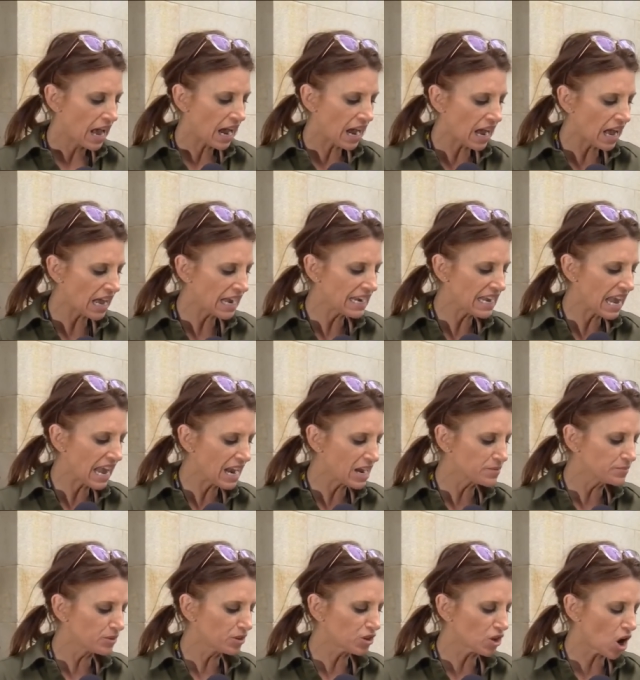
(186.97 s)
I
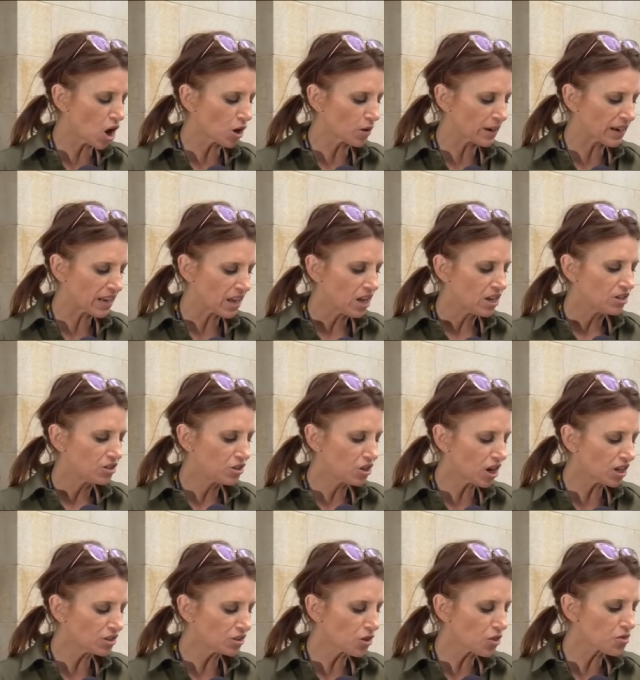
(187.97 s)
am sorry.
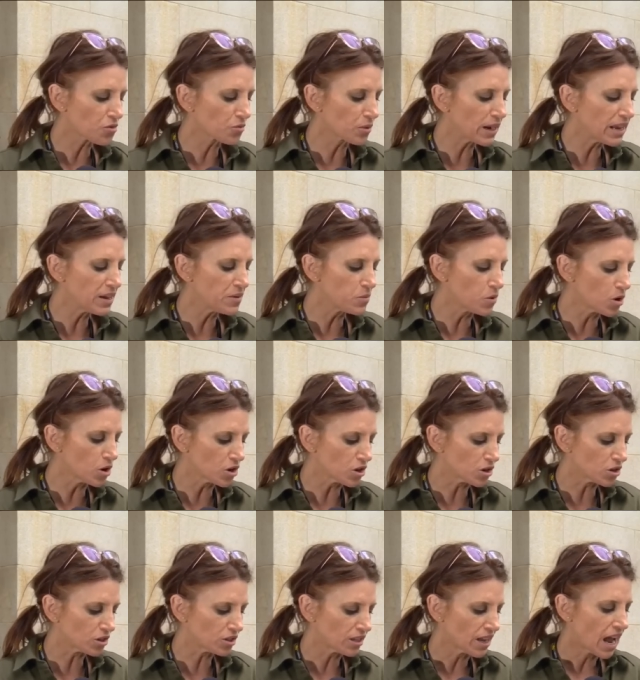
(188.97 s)
Just three
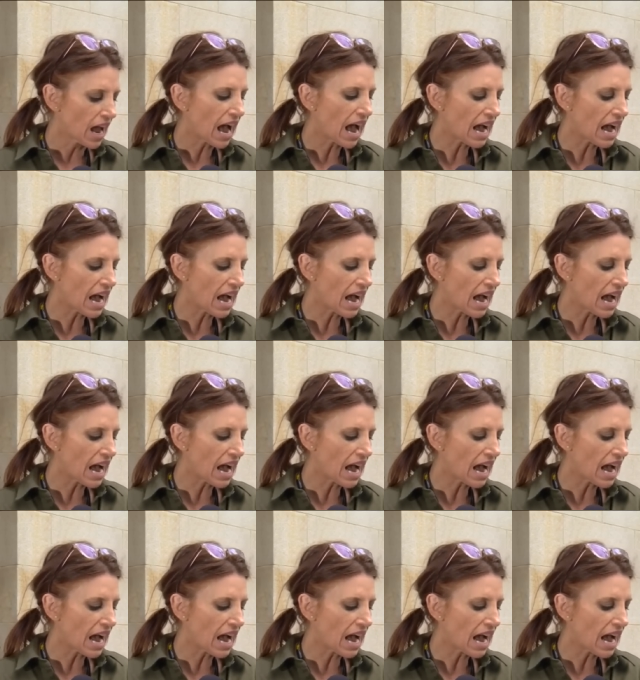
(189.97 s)
words.